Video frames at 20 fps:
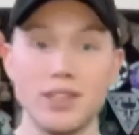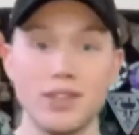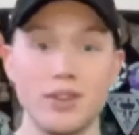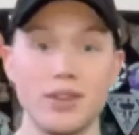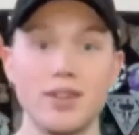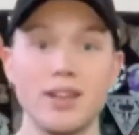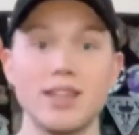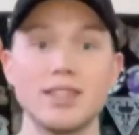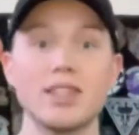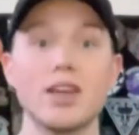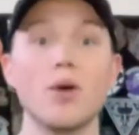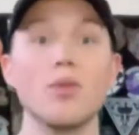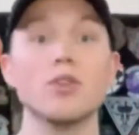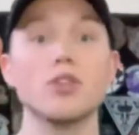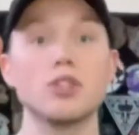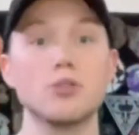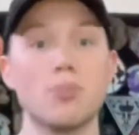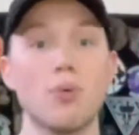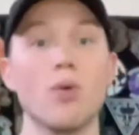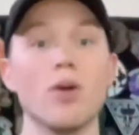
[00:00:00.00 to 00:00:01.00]
That's how the
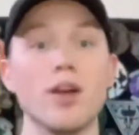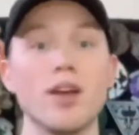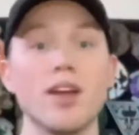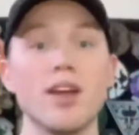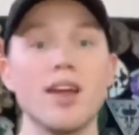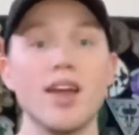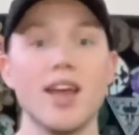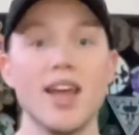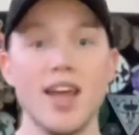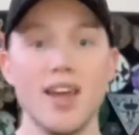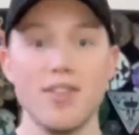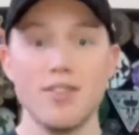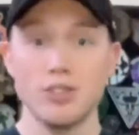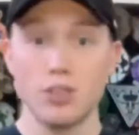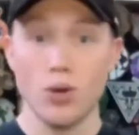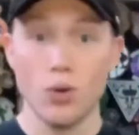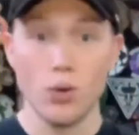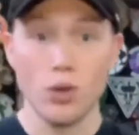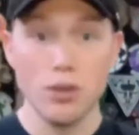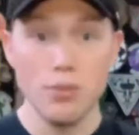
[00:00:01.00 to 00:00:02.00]
sport and this
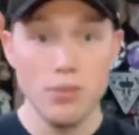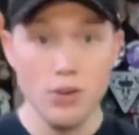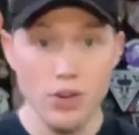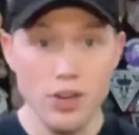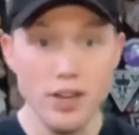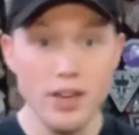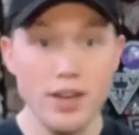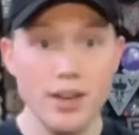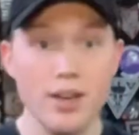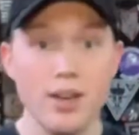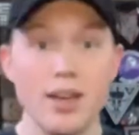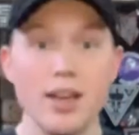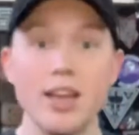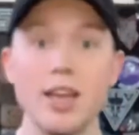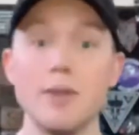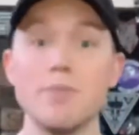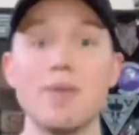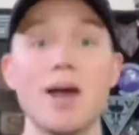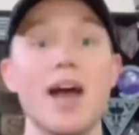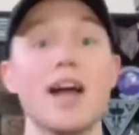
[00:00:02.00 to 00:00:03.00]
whole community
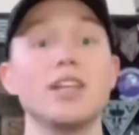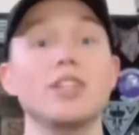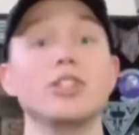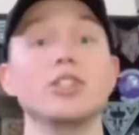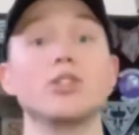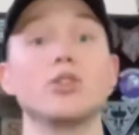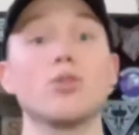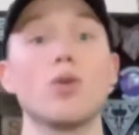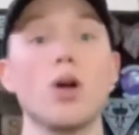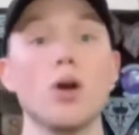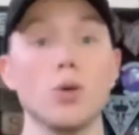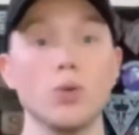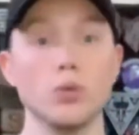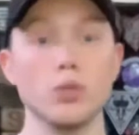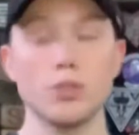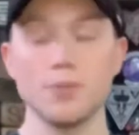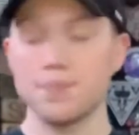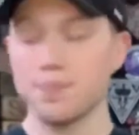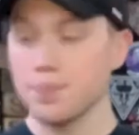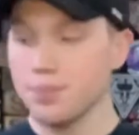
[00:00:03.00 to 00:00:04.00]
and passion
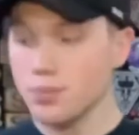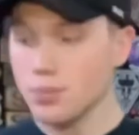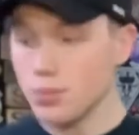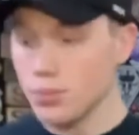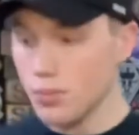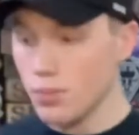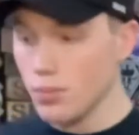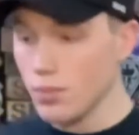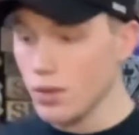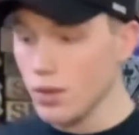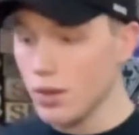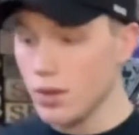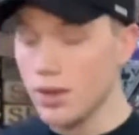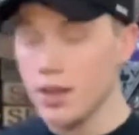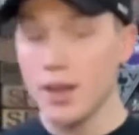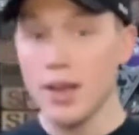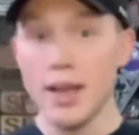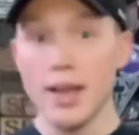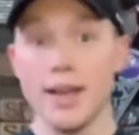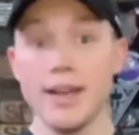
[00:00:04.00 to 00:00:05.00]
grows.
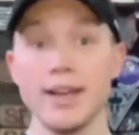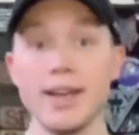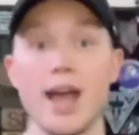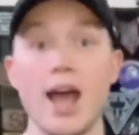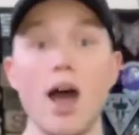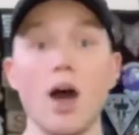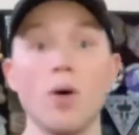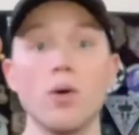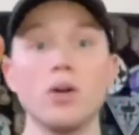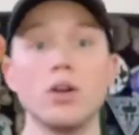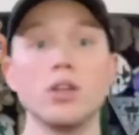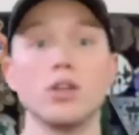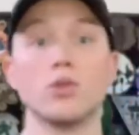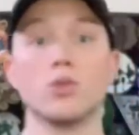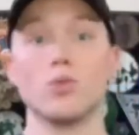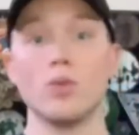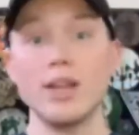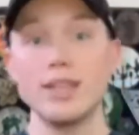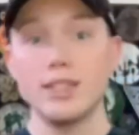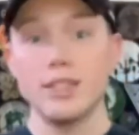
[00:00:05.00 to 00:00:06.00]
Now,
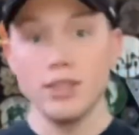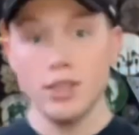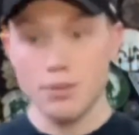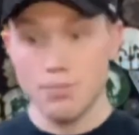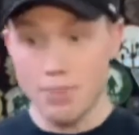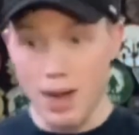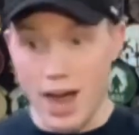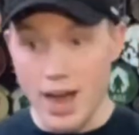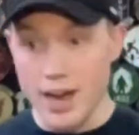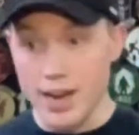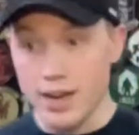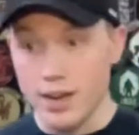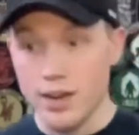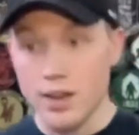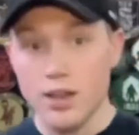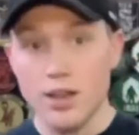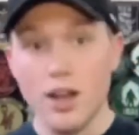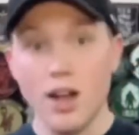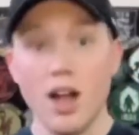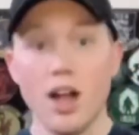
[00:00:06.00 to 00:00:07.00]
renting or buying,
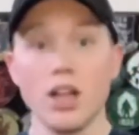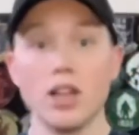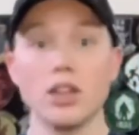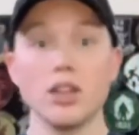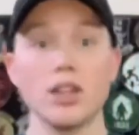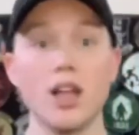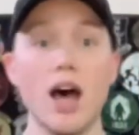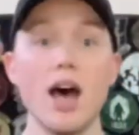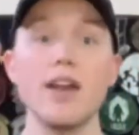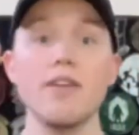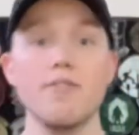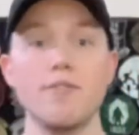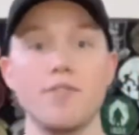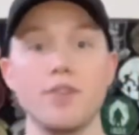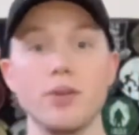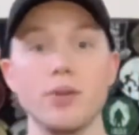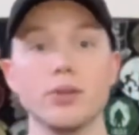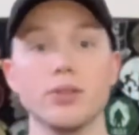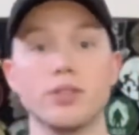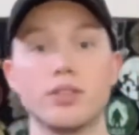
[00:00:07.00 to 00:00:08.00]
a lot of
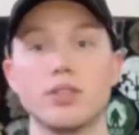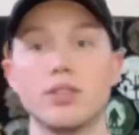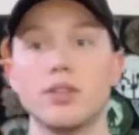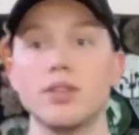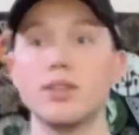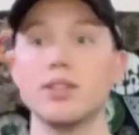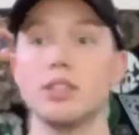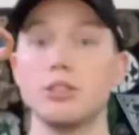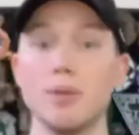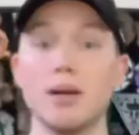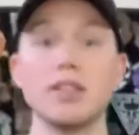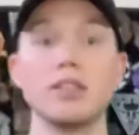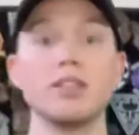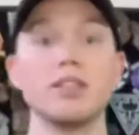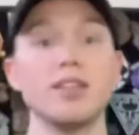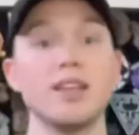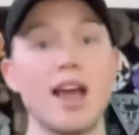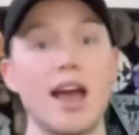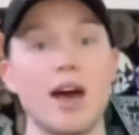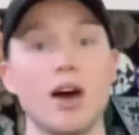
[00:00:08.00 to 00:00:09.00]
fields, especially
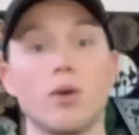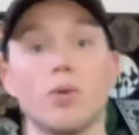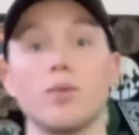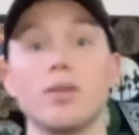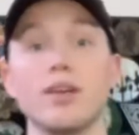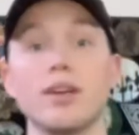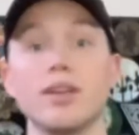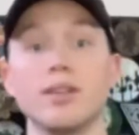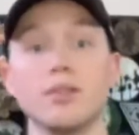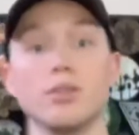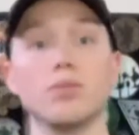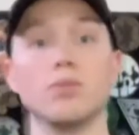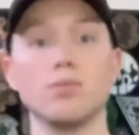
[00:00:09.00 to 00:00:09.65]
now and